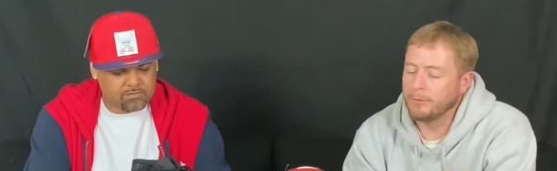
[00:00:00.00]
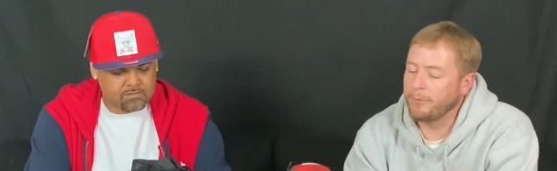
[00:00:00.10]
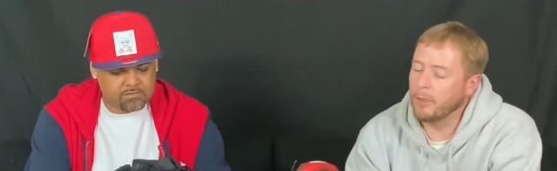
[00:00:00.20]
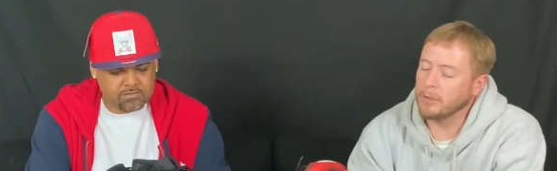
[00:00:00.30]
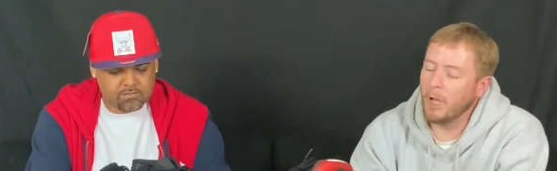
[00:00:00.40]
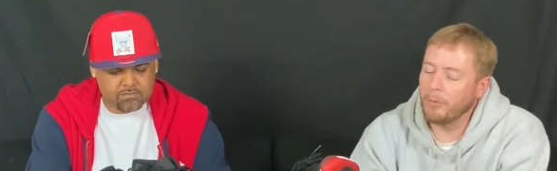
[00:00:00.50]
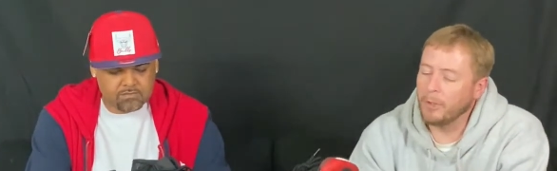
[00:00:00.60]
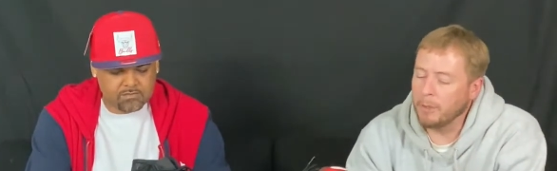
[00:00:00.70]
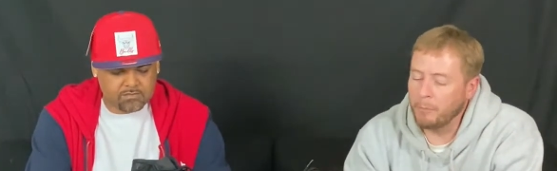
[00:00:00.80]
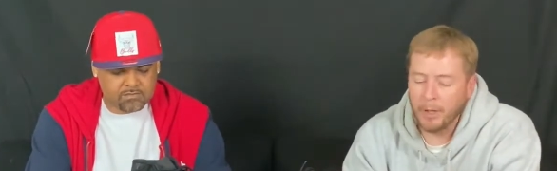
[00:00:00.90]
Speaker 1: First off,
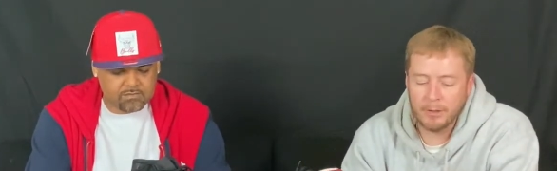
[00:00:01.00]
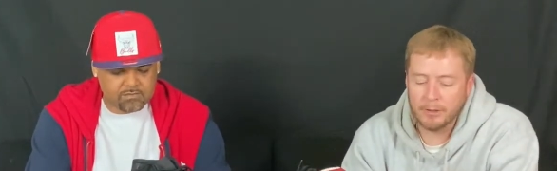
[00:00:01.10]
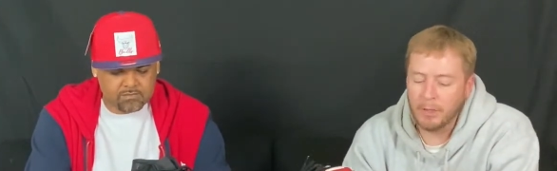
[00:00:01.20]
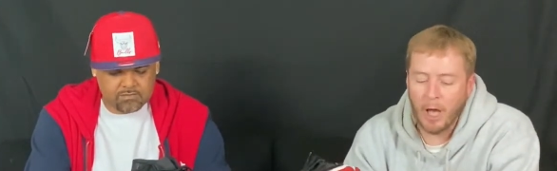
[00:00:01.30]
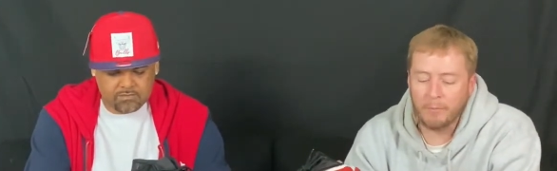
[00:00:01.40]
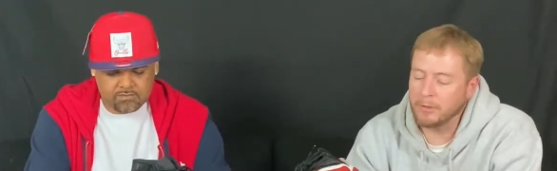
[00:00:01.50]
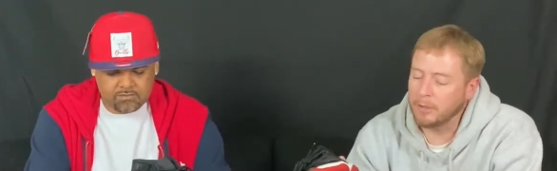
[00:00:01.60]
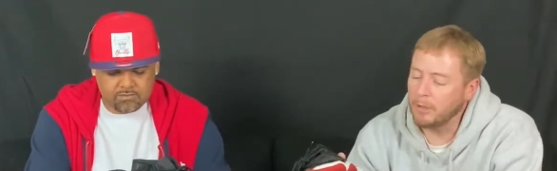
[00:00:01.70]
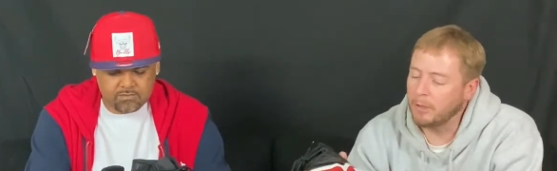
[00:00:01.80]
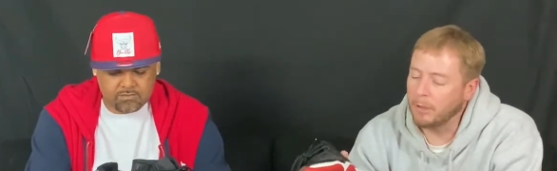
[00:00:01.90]
in the comparison,
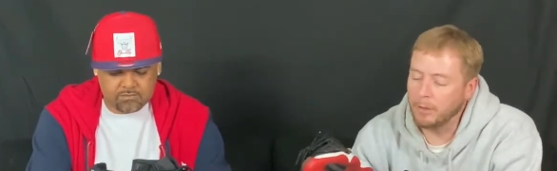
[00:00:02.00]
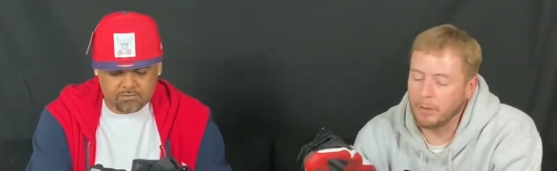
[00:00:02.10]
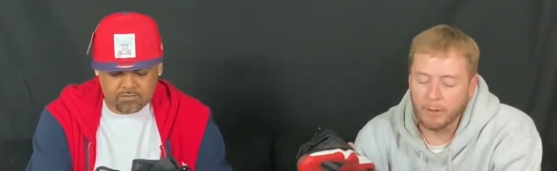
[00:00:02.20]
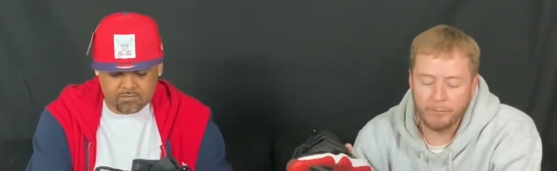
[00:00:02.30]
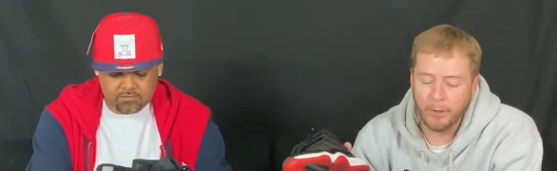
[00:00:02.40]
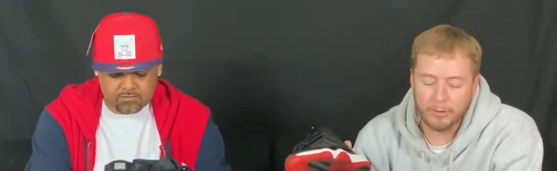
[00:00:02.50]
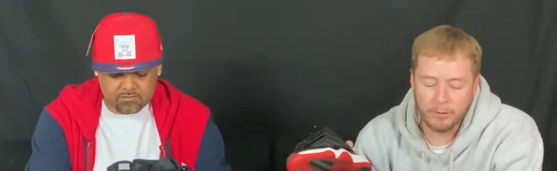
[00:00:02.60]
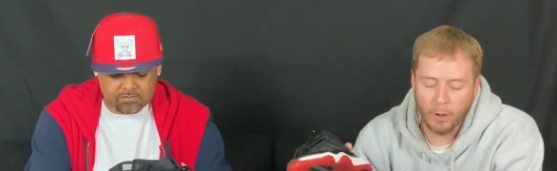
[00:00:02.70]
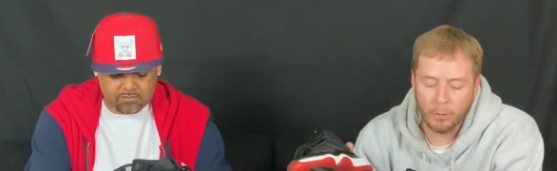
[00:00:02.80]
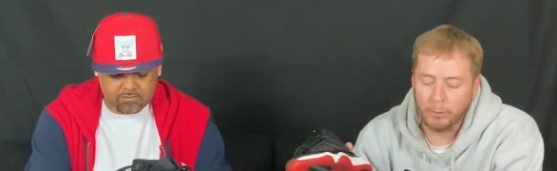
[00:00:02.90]
obviously the
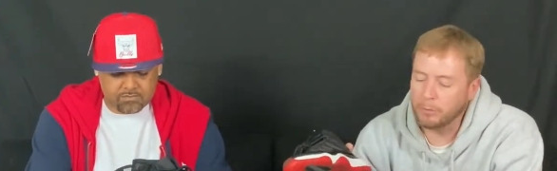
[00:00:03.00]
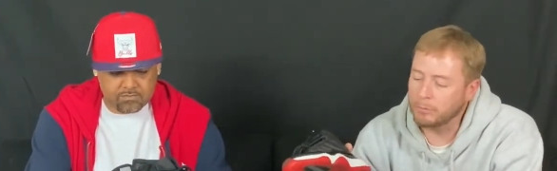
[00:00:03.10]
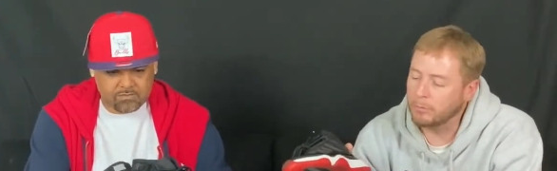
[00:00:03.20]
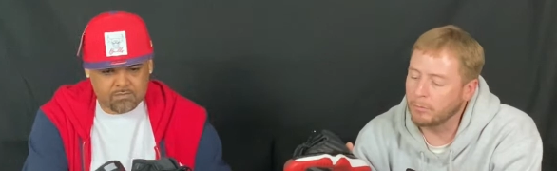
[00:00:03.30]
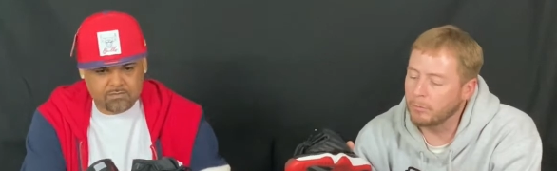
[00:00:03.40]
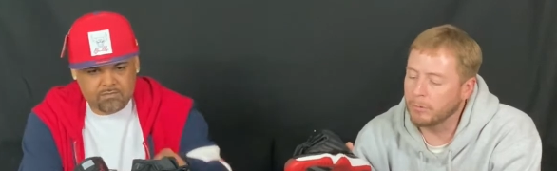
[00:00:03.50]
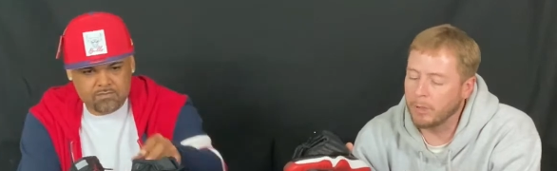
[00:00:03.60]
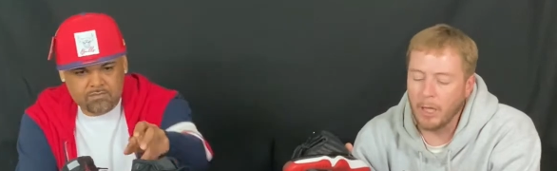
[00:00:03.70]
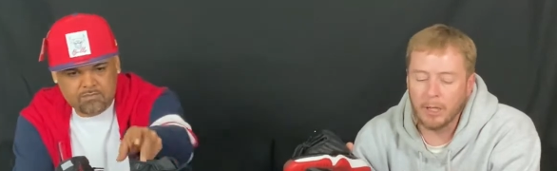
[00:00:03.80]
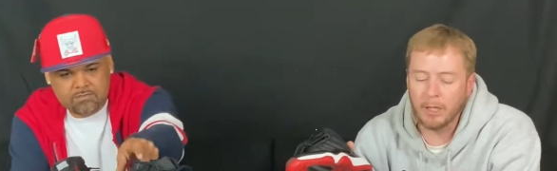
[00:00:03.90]
first notable
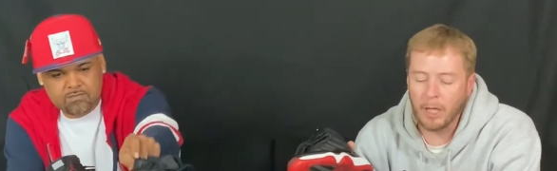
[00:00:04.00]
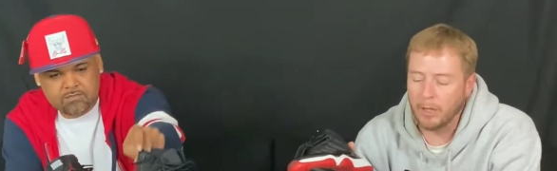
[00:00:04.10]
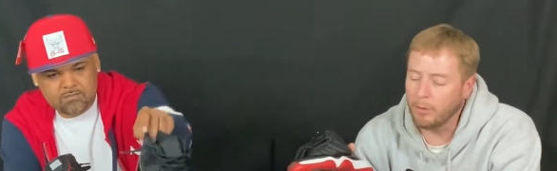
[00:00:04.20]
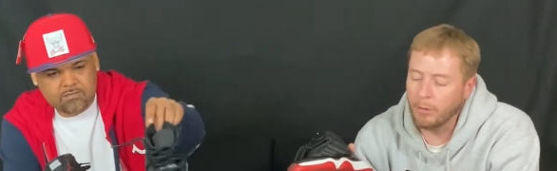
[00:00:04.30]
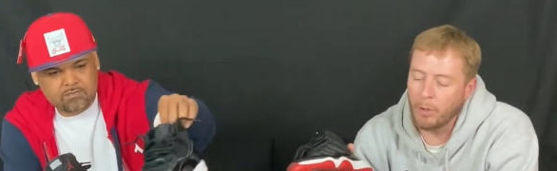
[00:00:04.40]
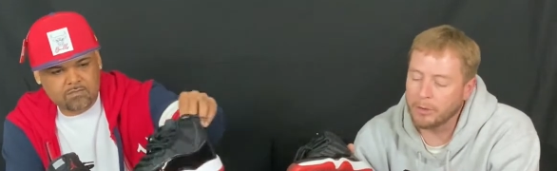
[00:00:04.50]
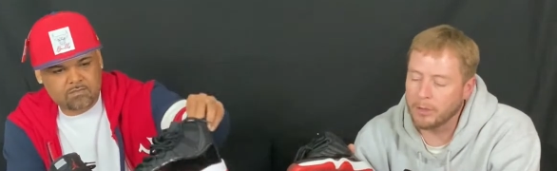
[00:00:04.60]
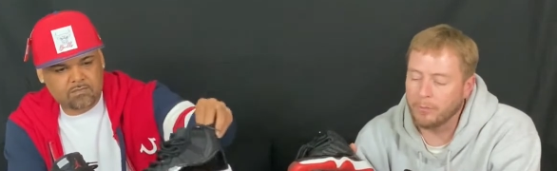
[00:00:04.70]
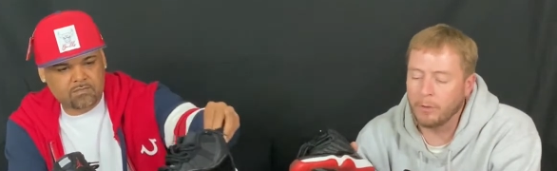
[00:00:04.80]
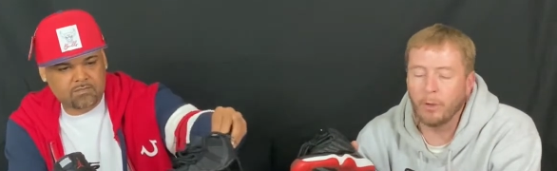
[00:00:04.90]
thing that you'll
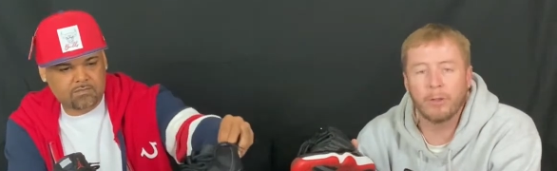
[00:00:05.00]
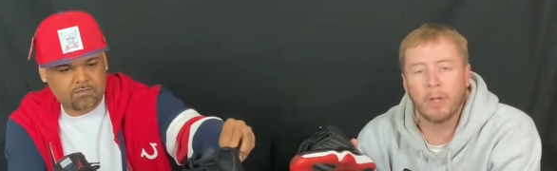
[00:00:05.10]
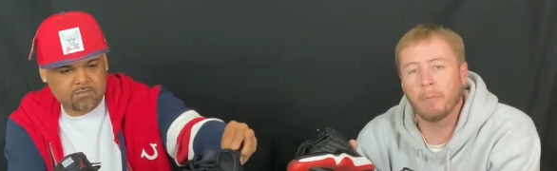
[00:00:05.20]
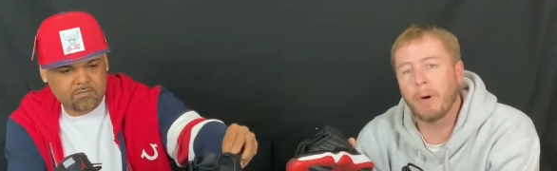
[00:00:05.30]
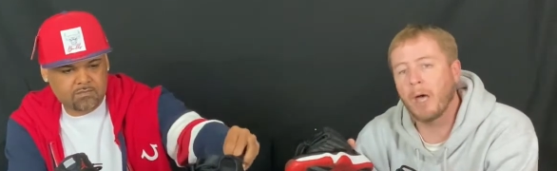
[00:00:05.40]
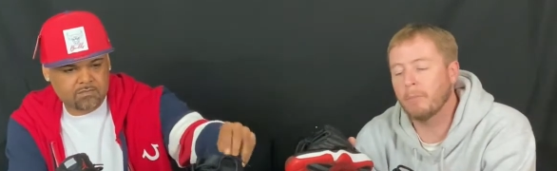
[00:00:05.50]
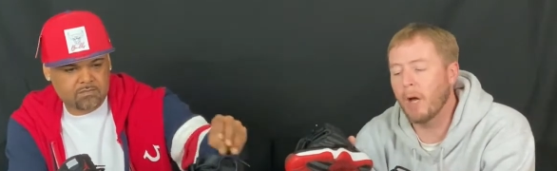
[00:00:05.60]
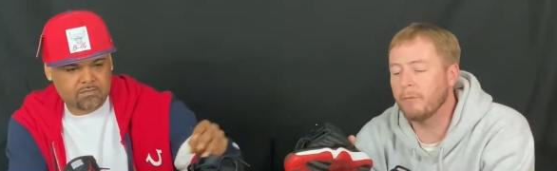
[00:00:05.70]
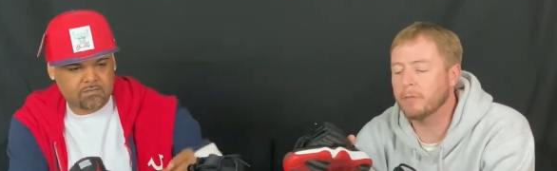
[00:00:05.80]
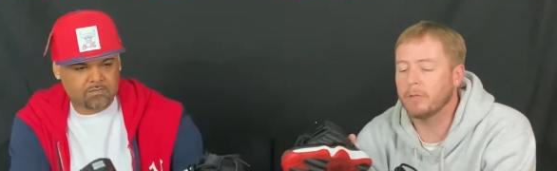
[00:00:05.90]
notice if you know anything about them,
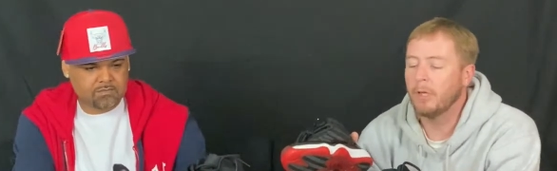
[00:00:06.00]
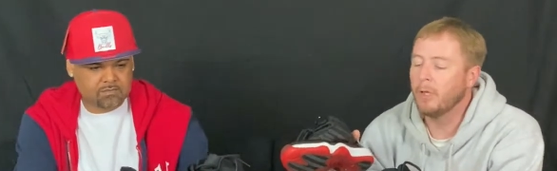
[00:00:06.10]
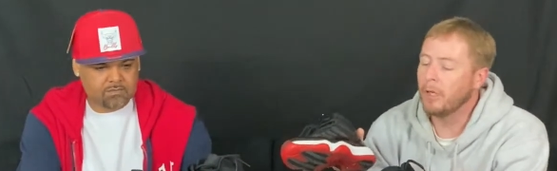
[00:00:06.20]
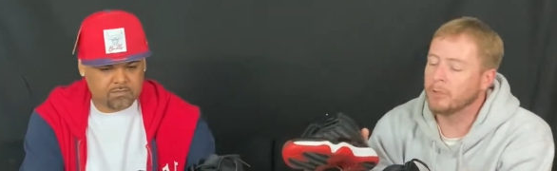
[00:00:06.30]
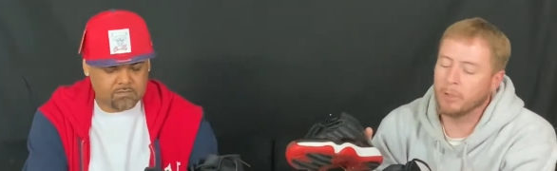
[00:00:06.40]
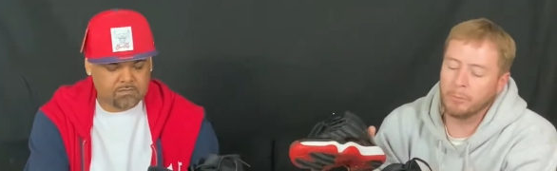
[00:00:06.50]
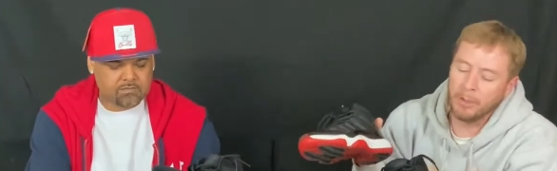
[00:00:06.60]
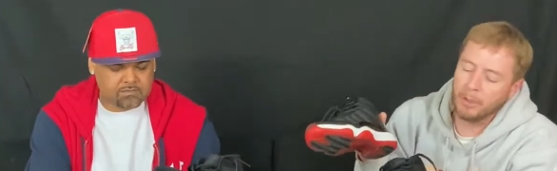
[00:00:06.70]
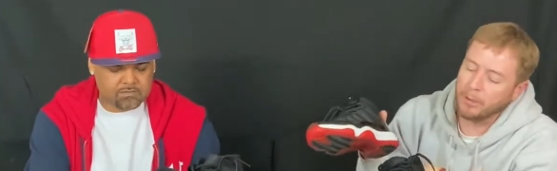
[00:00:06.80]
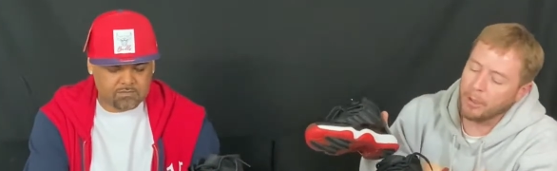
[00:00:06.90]
obviously, is gonna
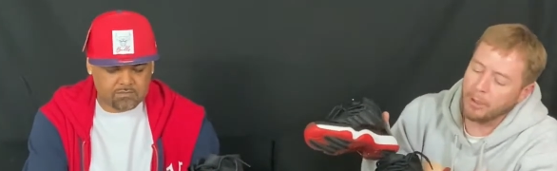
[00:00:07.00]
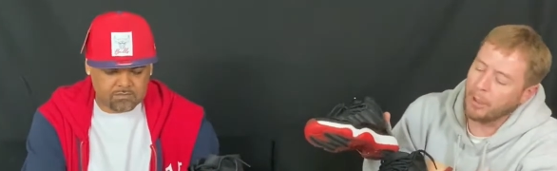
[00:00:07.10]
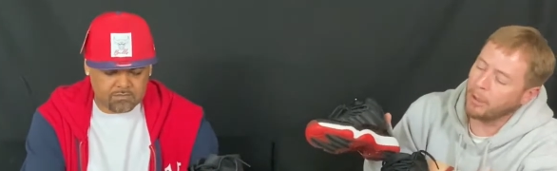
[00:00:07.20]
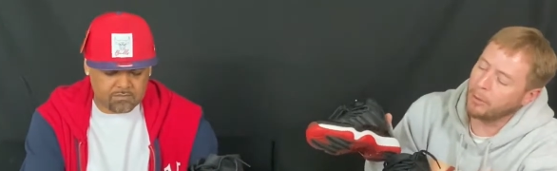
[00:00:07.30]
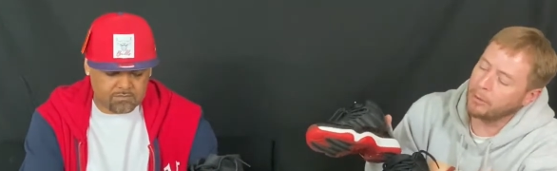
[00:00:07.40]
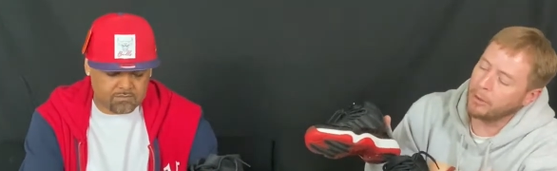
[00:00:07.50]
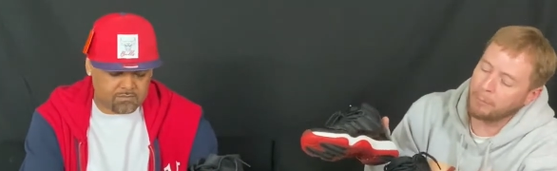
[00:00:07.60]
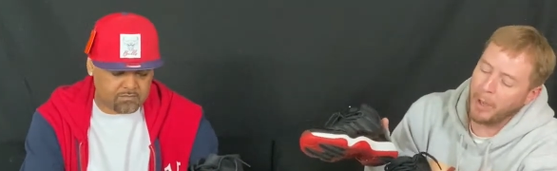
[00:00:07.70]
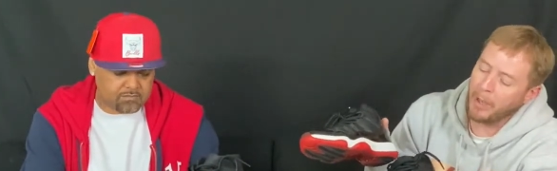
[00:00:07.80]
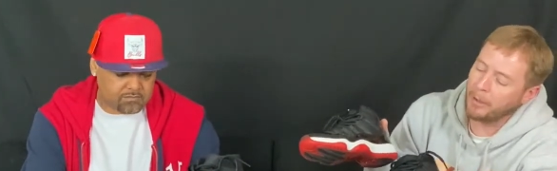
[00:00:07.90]
be the, the cut on the
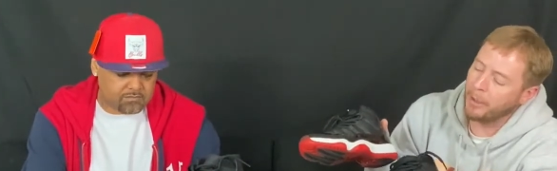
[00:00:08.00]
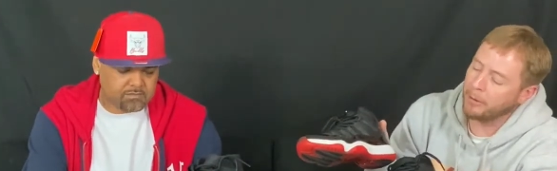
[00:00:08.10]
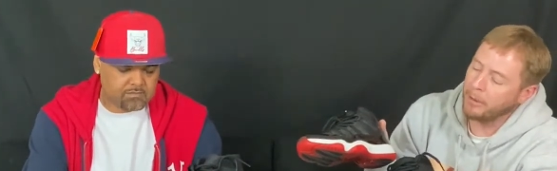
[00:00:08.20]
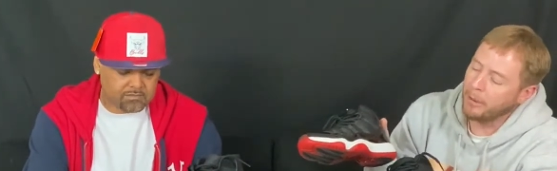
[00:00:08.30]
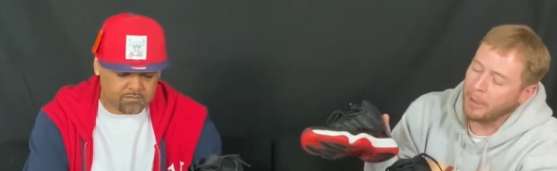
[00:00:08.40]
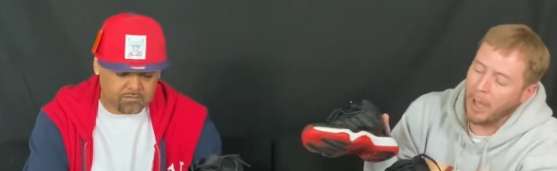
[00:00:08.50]
patent leather, the